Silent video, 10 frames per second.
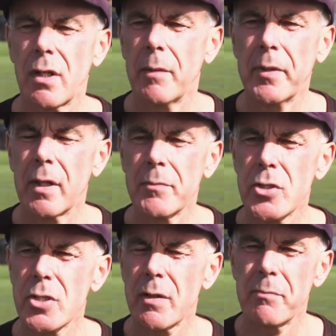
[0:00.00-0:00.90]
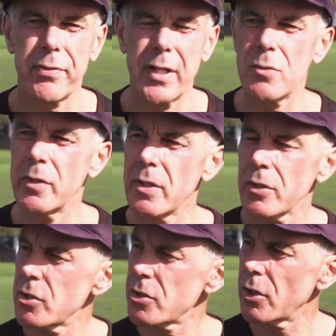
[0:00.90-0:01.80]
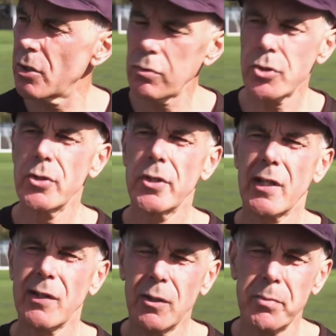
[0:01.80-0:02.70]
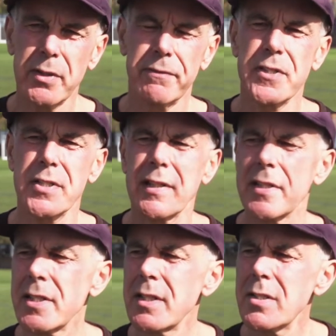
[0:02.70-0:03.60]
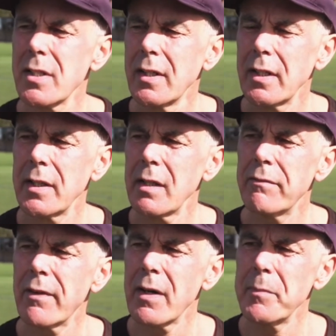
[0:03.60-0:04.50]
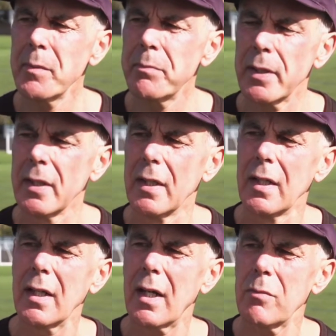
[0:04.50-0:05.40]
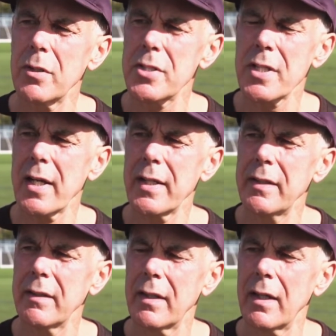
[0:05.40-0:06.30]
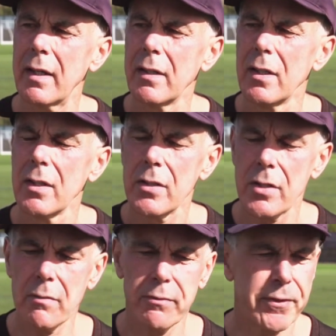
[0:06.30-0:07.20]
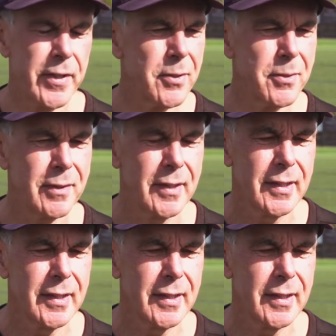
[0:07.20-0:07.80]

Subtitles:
I mean, I'm just so impressed with not just the culture of the club, or the facilities and the environment, but I would say don't feel